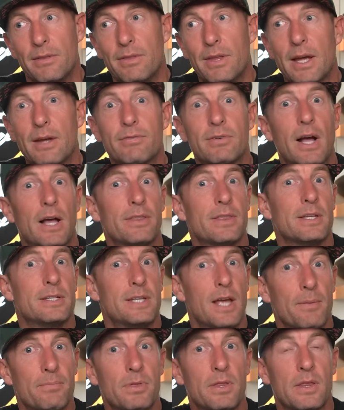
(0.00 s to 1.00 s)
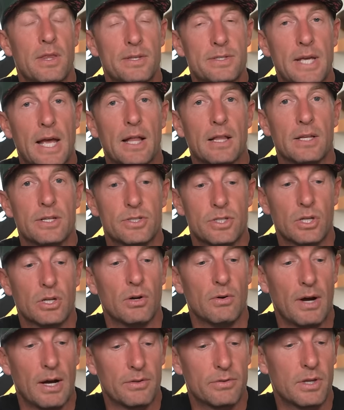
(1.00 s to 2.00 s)
They've got the depth and the talent to
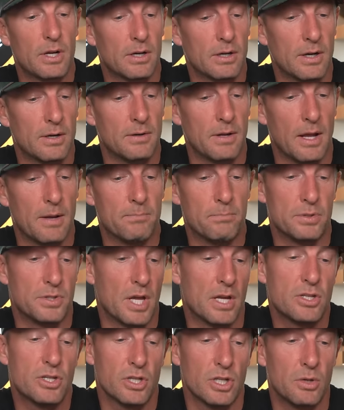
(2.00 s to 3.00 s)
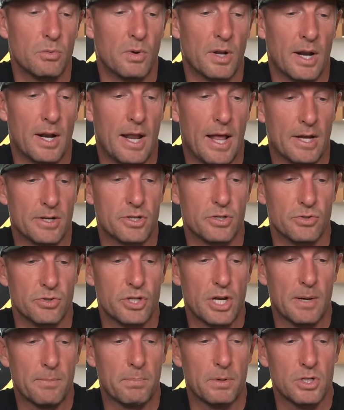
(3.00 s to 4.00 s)
go out there and, and potentially win a national
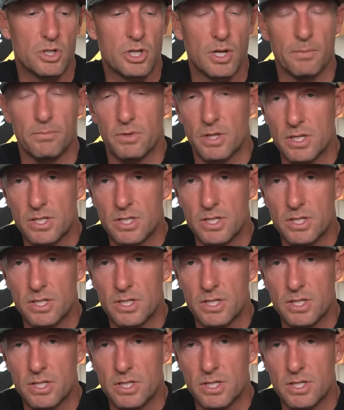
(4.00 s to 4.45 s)
championship.